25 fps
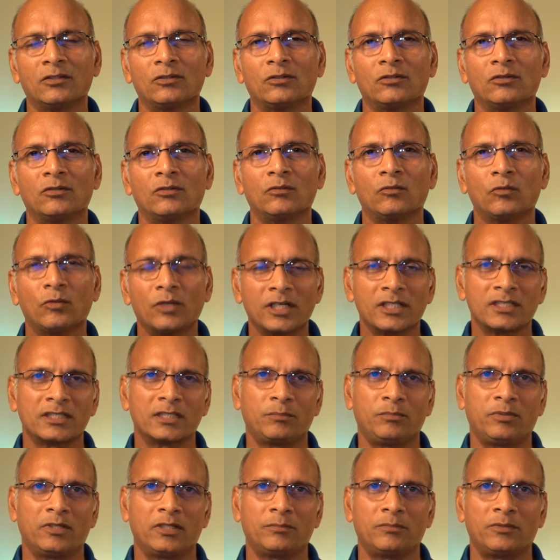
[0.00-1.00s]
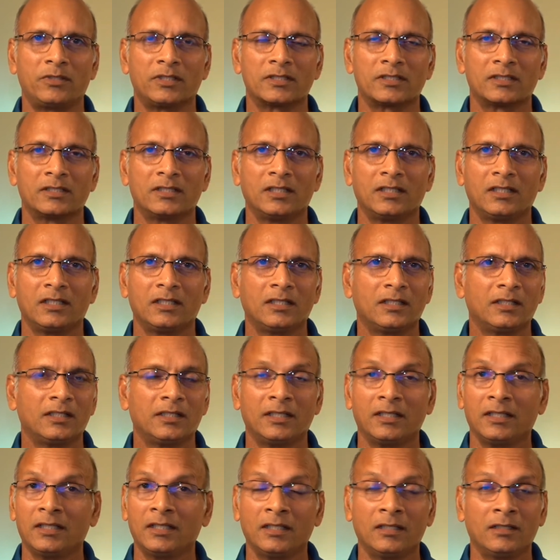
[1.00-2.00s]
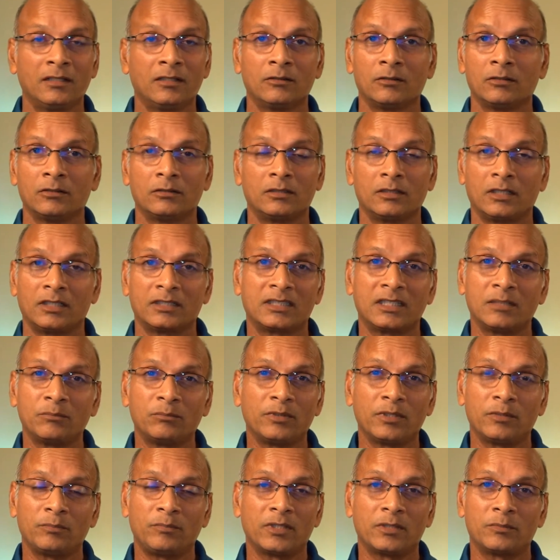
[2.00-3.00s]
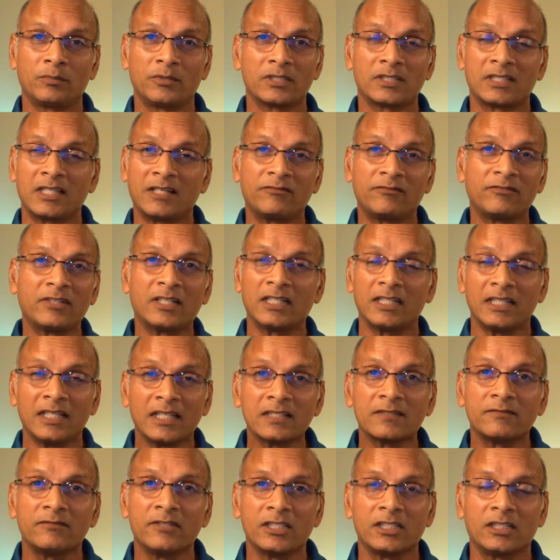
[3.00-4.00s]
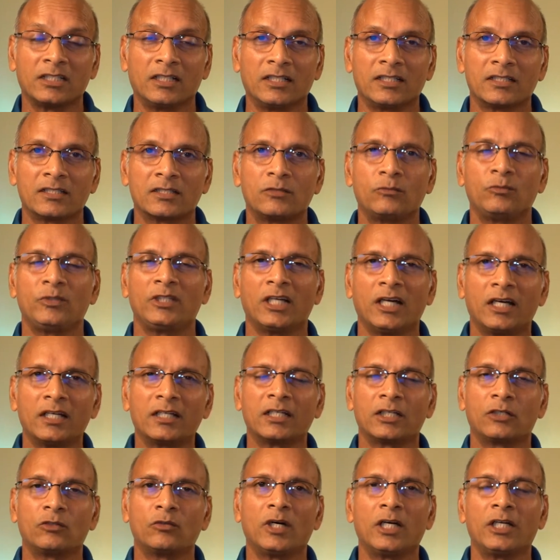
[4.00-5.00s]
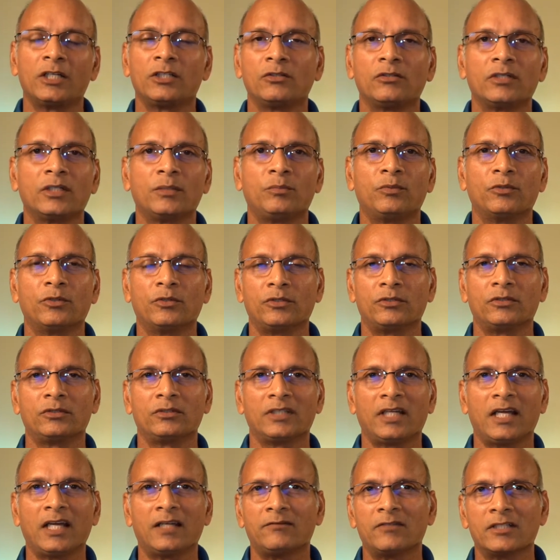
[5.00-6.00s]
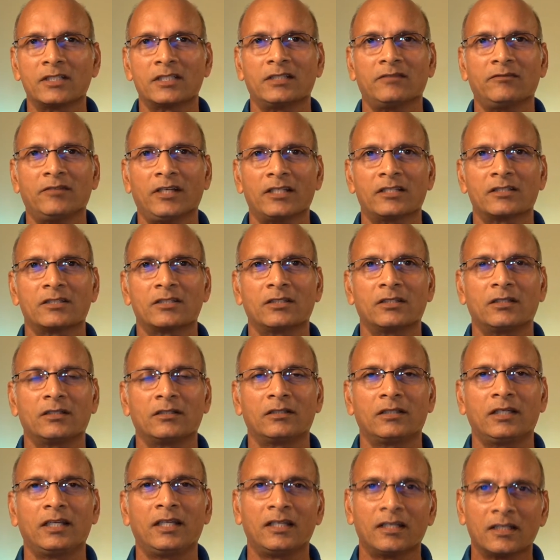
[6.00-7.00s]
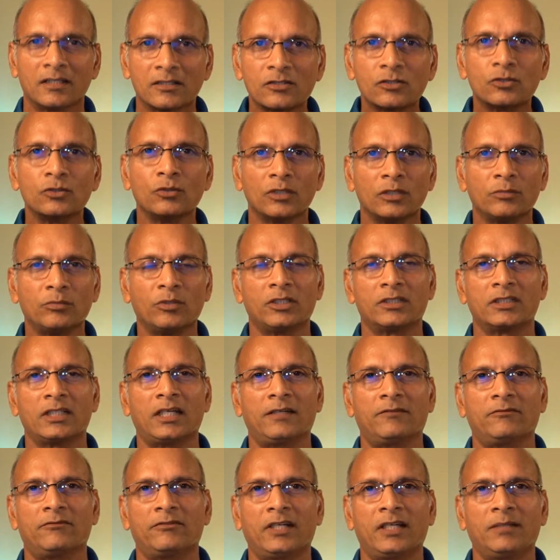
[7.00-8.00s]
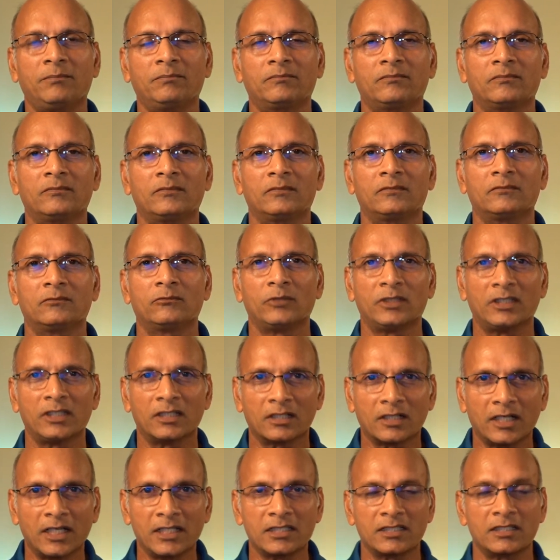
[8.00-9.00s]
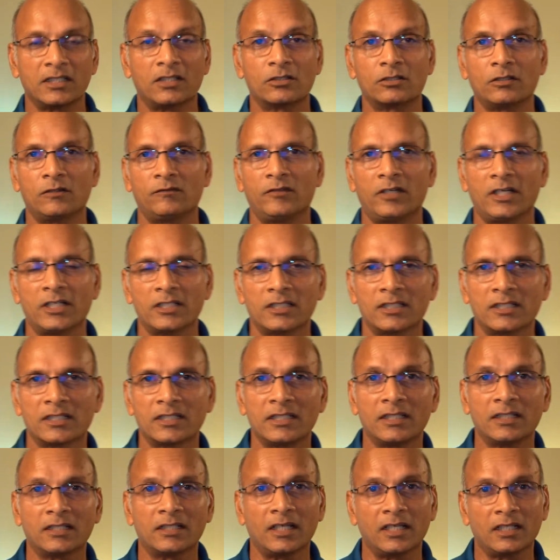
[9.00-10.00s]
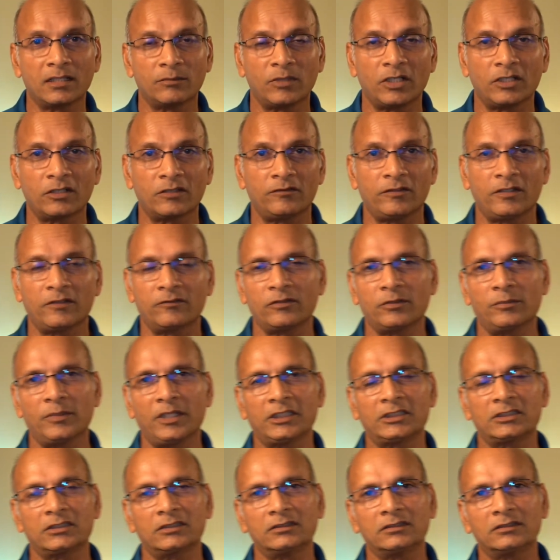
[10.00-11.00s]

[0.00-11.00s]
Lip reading: What is the purpose? A simple purpose definitely is vigilance. We are required to report adverse events in a suitable time frame with the right sense of urgency, right amount of information.